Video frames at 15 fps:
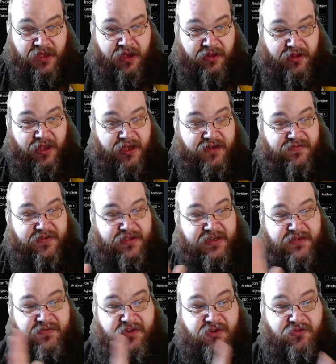A lot of the
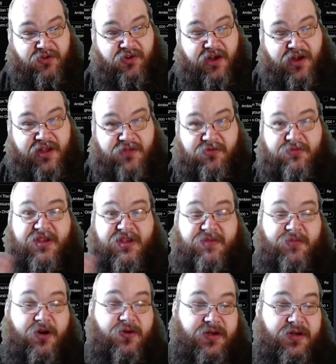individual shots were
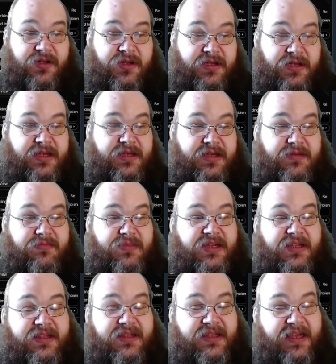bespoke,
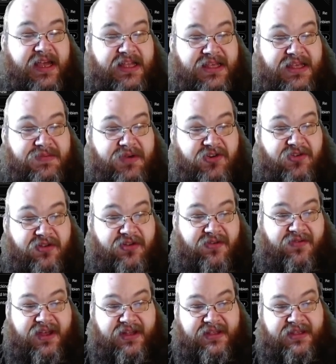meaning they had special
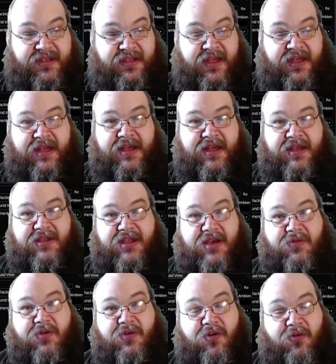effects
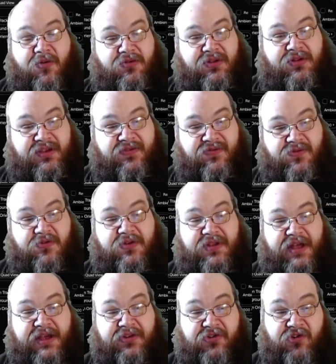that were only for
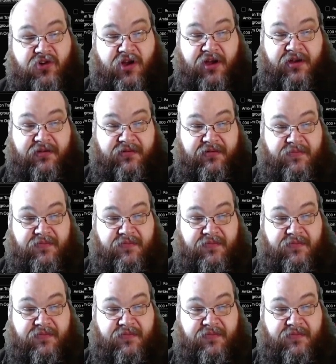that shot.